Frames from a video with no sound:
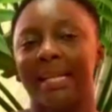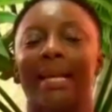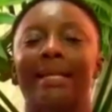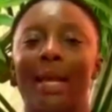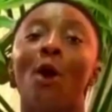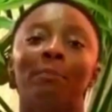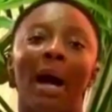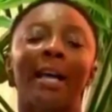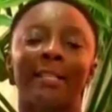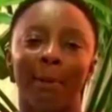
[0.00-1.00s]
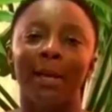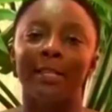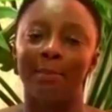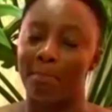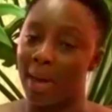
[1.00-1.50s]
The day of my
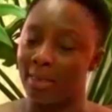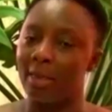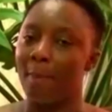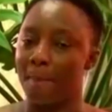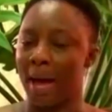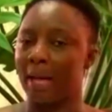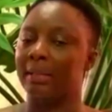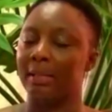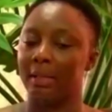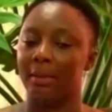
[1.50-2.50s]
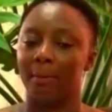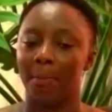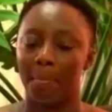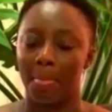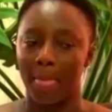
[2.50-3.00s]
husband's birthday party,
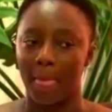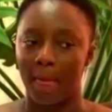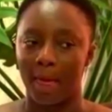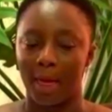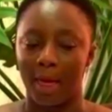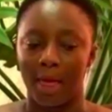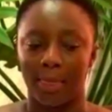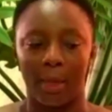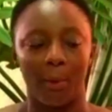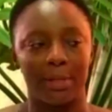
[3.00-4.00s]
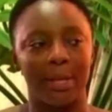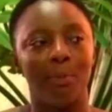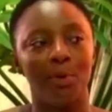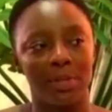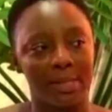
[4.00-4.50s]
there were
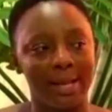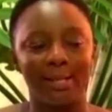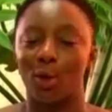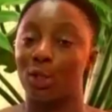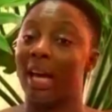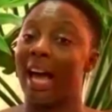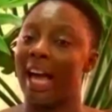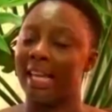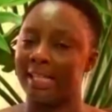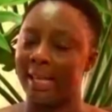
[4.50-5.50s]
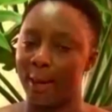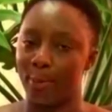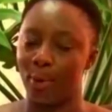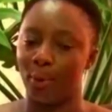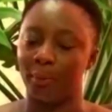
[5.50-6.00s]
tables set on the high
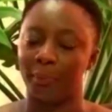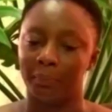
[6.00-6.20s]
table.